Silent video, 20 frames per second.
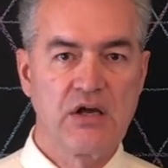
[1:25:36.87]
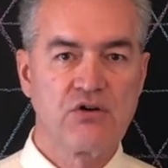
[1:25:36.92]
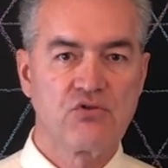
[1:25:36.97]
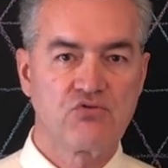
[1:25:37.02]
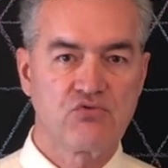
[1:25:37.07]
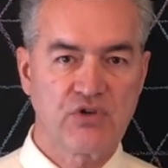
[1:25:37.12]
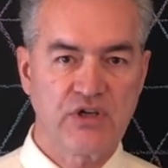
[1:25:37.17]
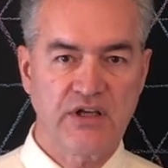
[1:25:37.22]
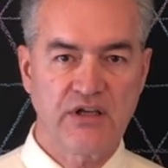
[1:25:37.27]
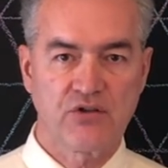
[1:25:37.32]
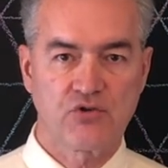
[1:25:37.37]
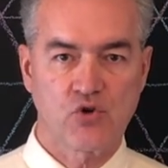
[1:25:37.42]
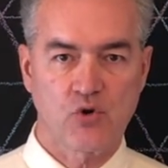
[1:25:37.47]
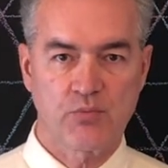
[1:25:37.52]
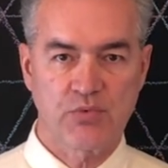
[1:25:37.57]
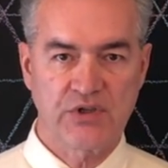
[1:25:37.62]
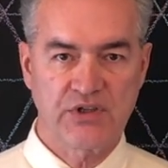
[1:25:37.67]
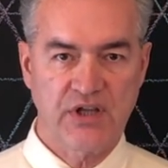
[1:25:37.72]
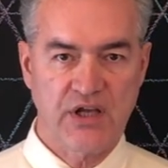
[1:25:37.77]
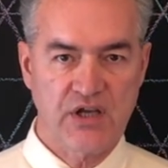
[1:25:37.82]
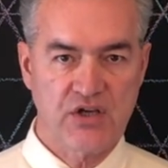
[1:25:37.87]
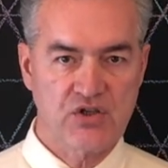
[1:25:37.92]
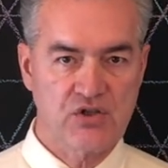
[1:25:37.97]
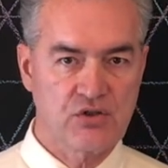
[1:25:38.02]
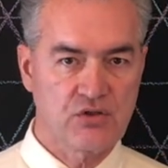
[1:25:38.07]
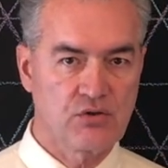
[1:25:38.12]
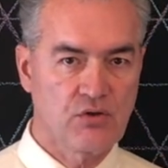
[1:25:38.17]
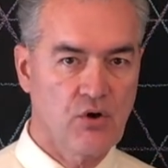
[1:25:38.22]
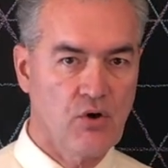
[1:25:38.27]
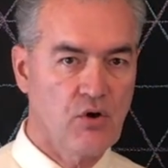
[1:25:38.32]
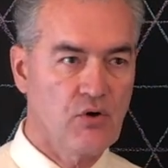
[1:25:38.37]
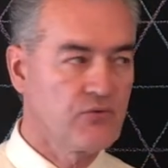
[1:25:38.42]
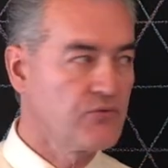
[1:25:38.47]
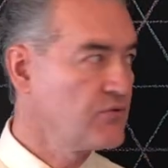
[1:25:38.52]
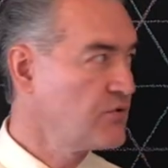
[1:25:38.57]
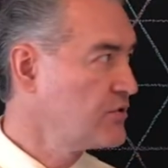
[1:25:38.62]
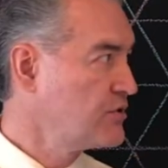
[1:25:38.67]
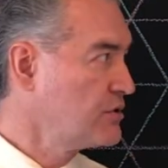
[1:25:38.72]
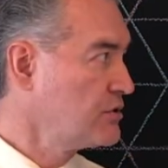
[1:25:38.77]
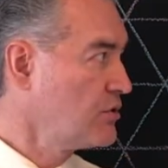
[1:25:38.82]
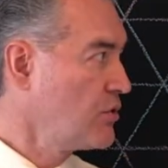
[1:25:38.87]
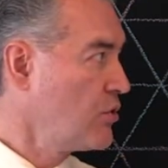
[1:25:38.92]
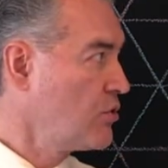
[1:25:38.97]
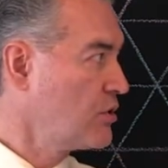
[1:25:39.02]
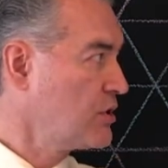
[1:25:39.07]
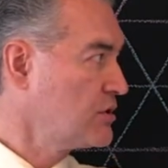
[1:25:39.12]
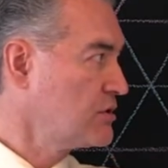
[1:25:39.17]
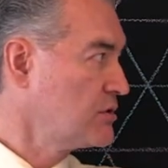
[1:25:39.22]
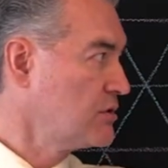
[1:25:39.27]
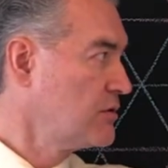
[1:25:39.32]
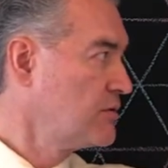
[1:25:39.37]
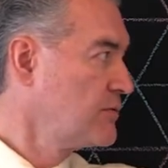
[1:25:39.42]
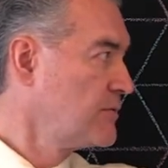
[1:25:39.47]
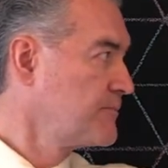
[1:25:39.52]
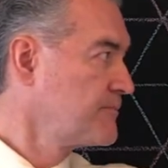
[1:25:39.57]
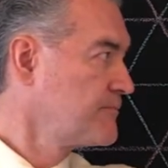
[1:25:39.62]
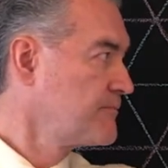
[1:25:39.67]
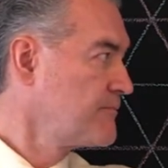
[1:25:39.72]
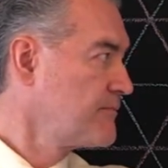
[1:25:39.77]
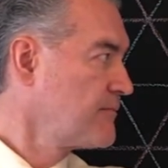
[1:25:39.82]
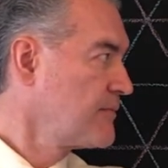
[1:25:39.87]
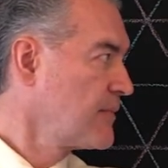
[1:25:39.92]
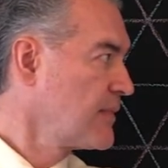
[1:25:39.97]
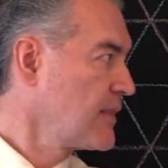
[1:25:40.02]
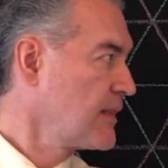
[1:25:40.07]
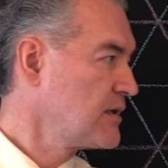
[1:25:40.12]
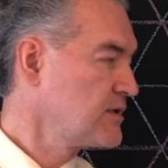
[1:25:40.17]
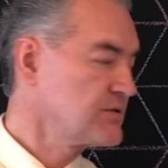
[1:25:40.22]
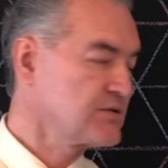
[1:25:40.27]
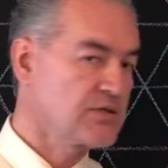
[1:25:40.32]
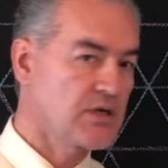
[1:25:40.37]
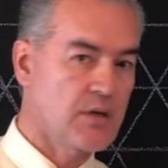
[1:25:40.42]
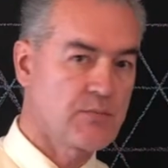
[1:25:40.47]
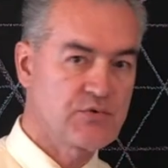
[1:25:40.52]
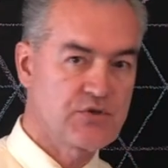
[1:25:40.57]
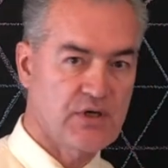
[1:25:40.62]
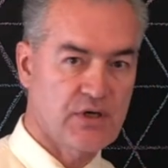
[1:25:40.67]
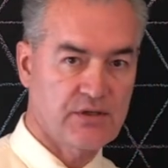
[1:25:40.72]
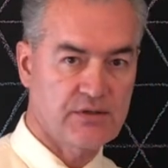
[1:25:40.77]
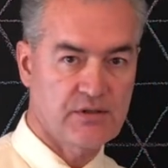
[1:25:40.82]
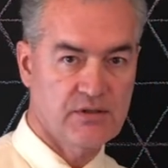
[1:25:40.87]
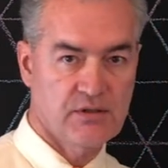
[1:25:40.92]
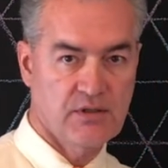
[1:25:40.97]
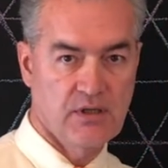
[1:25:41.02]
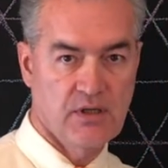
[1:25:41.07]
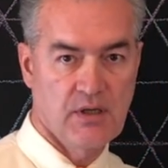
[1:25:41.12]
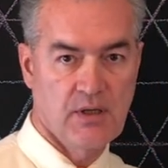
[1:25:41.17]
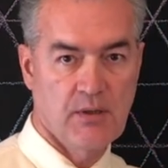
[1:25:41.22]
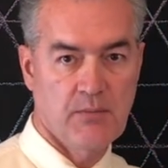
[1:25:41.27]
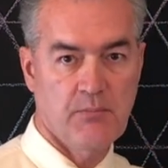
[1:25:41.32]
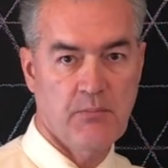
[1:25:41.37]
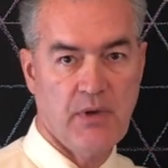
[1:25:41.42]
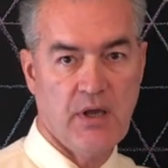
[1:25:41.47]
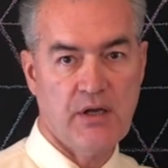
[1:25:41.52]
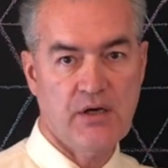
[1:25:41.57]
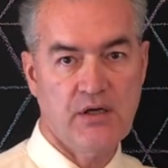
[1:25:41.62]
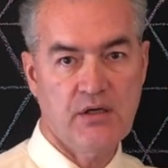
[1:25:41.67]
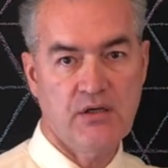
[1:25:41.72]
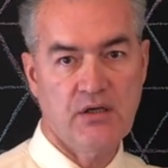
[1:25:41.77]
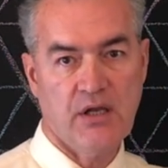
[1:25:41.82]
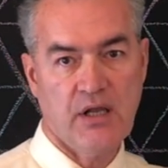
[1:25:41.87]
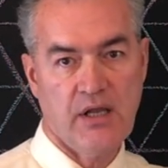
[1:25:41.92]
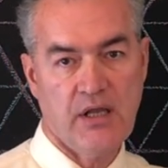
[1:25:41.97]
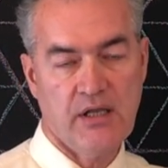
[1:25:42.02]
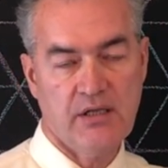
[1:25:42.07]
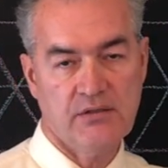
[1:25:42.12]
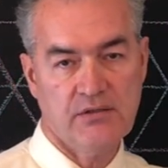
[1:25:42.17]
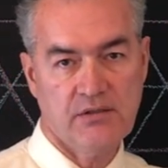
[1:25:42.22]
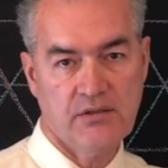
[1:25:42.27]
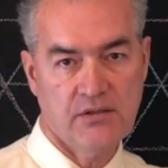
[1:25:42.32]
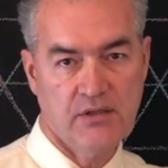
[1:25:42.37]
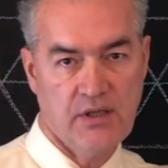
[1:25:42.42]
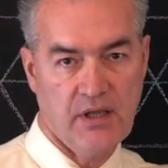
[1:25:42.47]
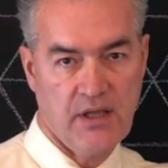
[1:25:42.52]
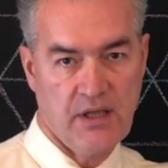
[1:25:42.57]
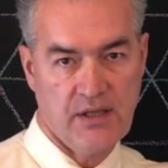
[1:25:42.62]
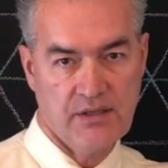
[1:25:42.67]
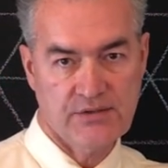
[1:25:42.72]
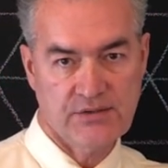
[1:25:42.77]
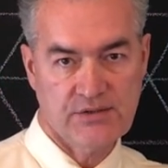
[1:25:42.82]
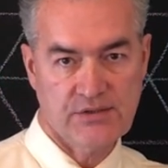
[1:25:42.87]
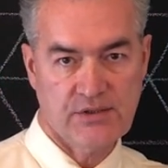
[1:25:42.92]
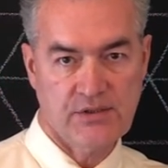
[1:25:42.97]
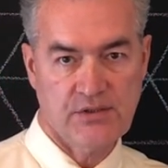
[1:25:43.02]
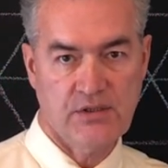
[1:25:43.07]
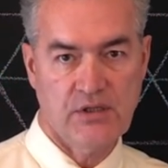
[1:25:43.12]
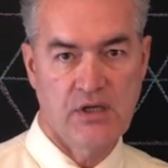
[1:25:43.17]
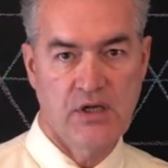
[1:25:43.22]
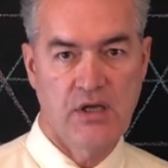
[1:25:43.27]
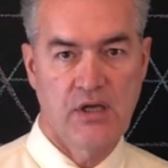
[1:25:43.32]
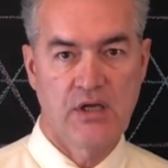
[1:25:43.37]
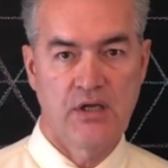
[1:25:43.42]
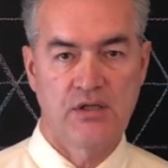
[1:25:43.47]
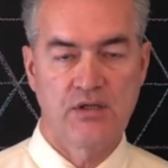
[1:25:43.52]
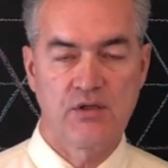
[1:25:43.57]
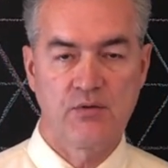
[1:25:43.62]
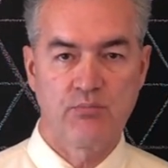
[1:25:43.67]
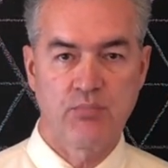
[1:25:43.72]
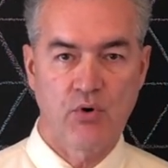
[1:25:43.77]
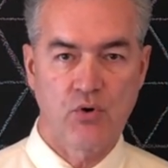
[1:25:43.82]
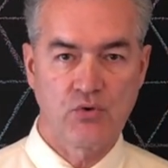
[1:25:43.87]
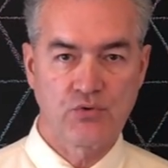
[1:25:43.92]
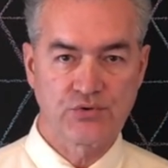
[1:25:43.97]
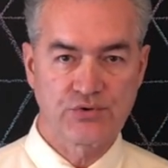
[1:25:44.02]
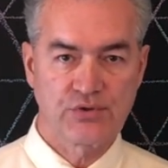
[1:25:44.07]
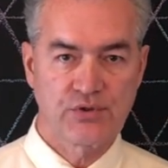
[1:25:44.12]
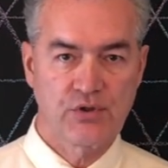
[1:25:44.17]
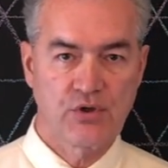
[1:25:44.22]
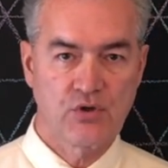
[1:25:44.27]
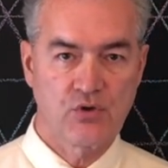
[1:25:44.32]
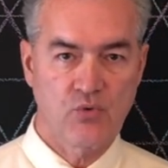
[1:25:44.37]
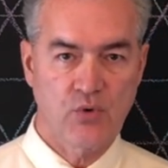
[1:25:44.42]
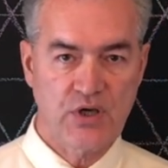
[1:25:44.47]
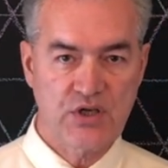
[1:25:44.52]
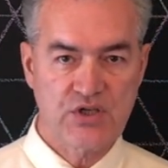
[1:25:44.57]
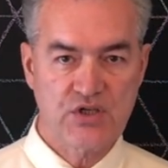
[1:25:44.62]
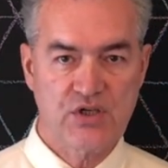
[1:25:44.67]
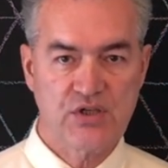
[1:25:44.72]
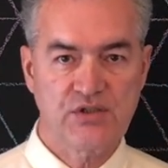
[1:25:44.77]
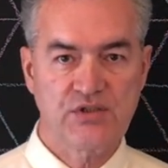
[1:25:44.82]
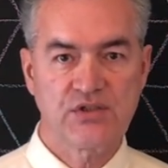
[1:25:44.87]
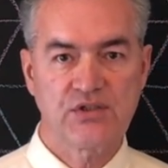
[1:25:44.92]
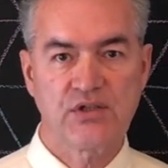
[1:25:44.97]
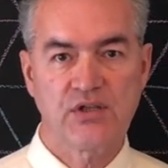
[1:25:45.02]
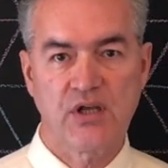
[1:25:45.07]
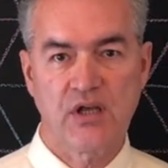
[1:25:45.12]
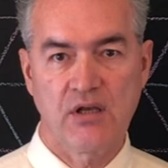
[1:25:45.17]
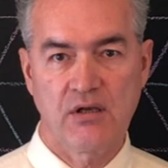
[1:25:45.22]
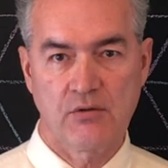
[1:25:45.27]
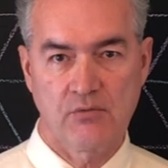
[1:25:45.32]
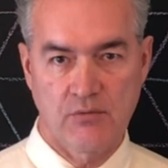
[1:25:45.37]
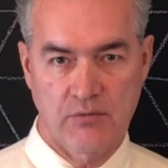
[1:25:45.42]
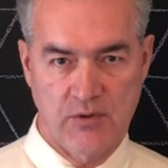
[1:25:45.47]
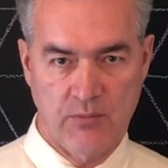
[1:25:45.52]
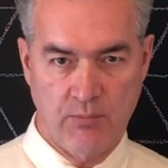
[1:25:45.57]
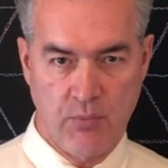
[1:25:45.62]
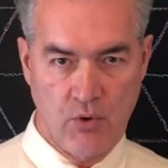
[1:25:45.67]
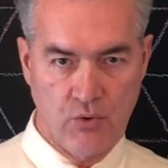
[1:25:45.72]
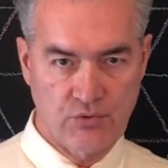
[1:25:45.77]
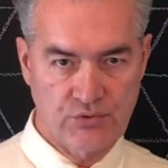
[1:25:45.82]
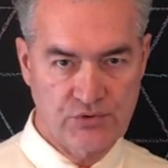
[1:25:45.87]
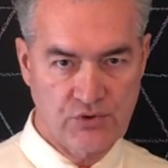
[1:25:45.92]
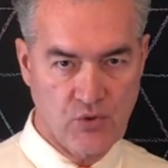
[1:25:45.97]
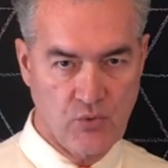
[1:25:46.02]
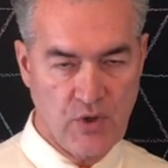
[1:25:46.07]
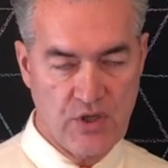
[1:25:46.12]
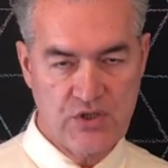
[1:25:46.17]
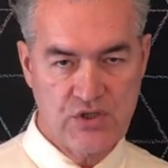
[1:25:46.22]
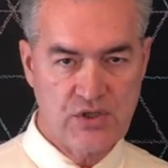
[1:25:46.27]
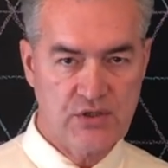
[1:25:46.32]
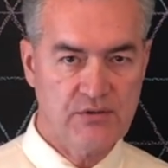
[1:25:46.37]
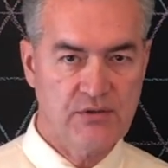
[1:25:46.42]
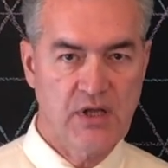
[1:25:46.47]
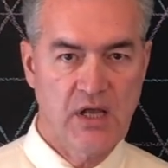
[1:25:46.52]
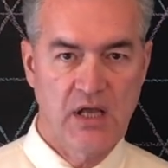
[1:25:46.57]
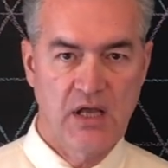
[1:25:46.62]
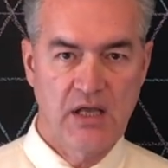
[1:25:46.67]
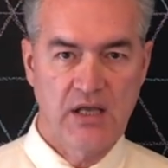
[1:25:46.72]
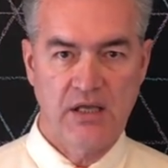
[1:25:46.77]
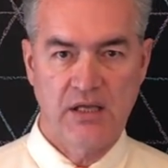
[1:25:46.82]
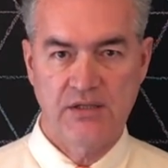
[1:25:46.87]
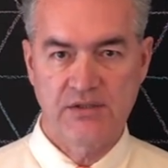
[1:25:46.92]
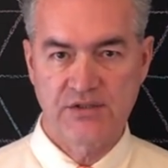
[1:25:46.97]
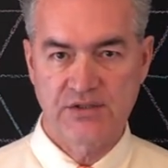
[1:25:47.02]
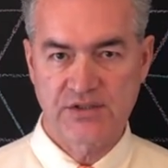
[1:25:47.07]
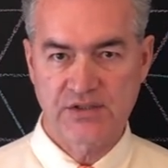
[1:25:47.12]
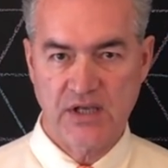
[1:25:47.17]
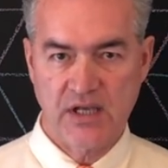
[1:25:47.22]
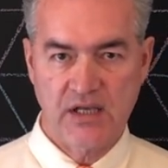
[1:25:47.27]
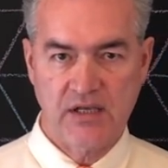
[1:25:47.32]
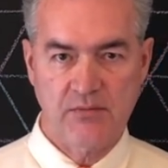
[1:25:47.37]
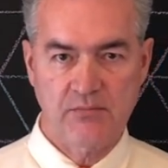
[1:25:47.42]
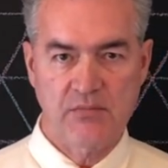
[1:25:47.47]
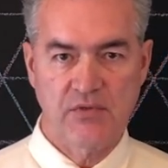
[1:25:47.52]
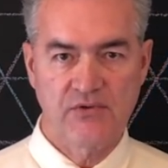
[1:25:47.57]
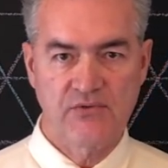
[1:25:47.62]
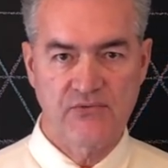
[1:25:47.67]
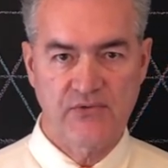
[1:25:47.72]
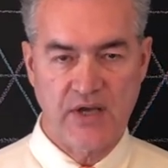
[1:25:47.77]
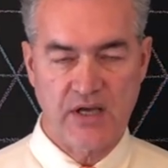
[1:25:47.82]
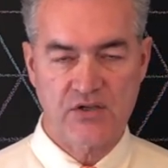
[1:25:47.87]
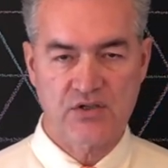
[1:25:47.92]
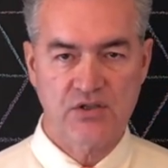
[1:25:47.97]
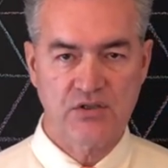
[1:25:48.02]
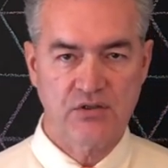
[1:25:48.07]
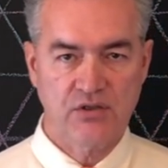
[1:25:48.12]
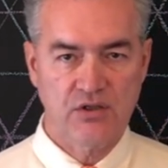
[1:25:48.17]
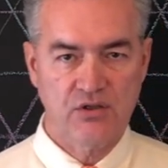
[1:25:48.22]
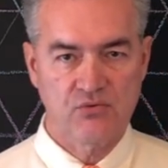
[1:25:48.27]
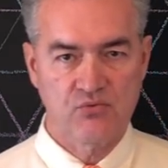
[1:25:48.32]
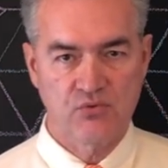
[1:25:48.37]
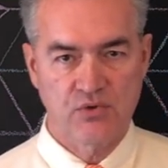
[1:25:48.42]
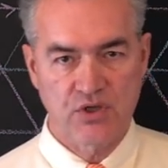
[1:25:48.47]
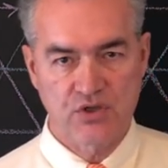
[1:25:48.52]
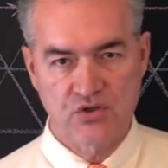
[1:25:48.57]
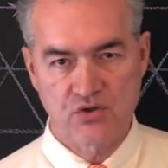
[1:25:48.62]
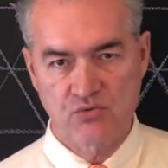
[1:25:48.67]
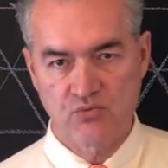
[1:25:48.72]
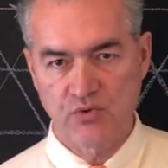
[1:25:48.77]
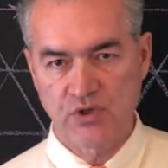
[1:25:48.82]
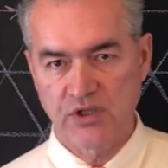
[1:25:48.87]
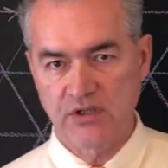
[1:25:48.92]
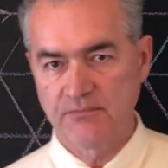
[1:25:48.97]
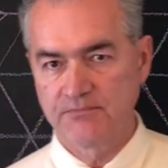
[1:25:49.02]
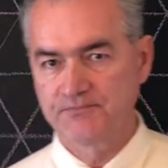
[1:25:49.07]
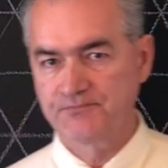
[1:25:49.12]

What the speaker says: reinterpretation of the local subject matter and answer the posed questions, the posed question in the same fashion in which we